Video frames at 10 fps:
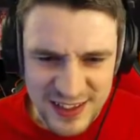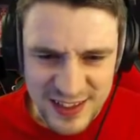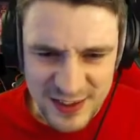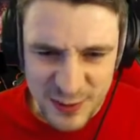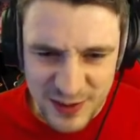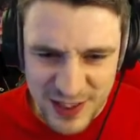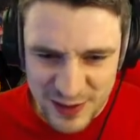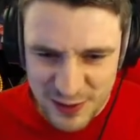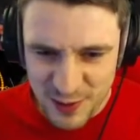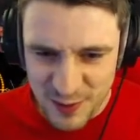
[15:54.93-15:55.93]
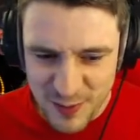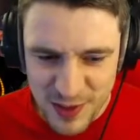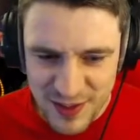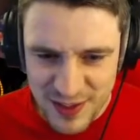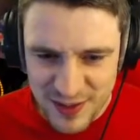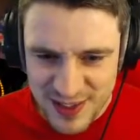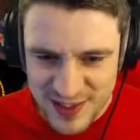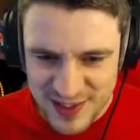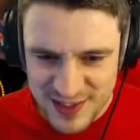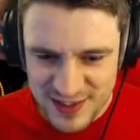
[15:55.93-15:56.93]
We'll get through it one way or another.
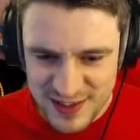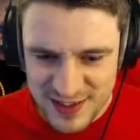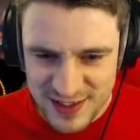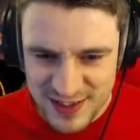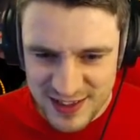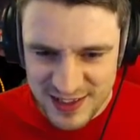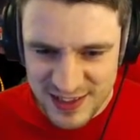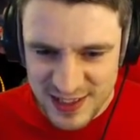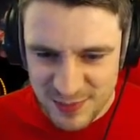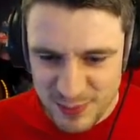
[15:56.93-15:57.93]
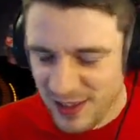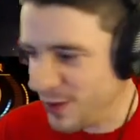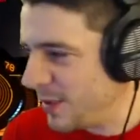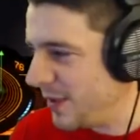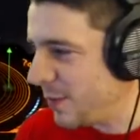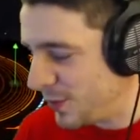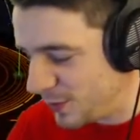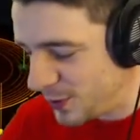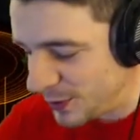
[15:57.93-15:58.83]
Let's give him a little bit of a pew pew.